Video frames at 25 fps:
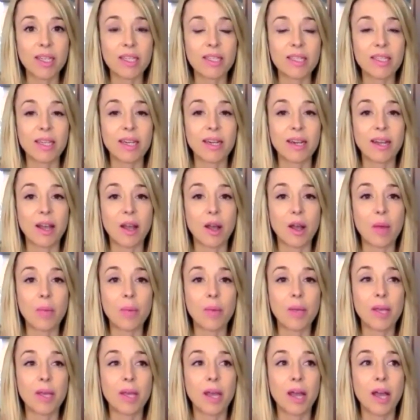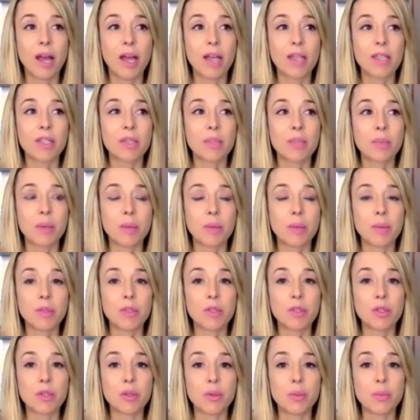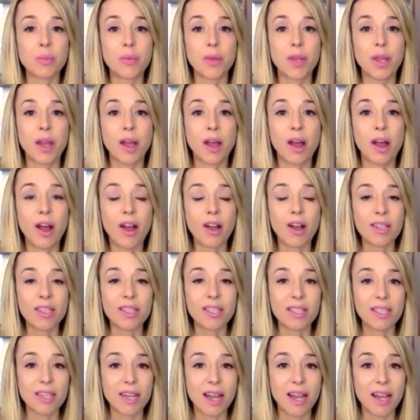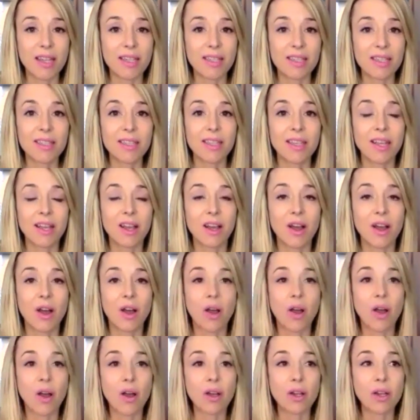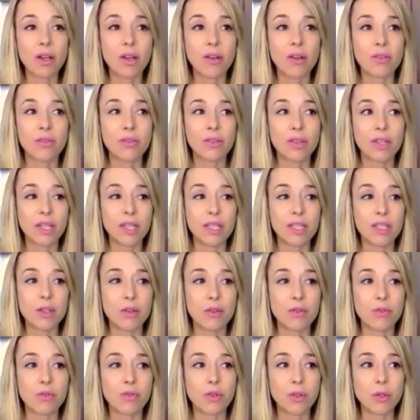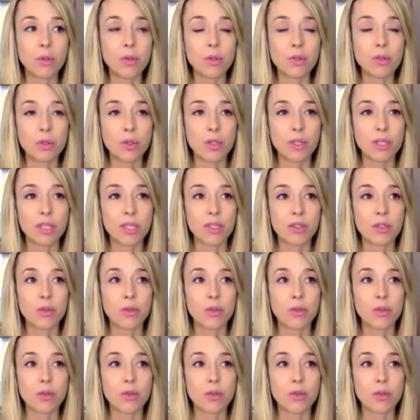It's going to help us to be able to oxidize all of these fuel sources.